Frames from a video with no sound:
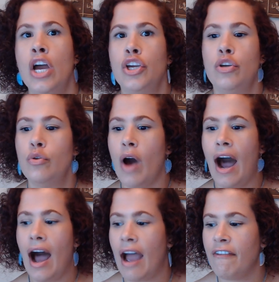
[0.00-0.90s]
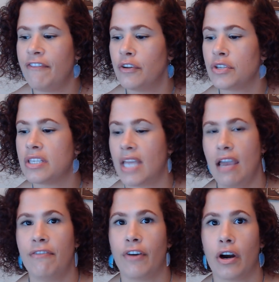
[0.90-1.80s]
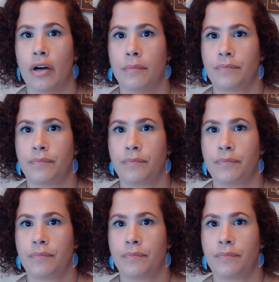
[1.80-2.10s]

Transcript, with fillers: You, I feel safer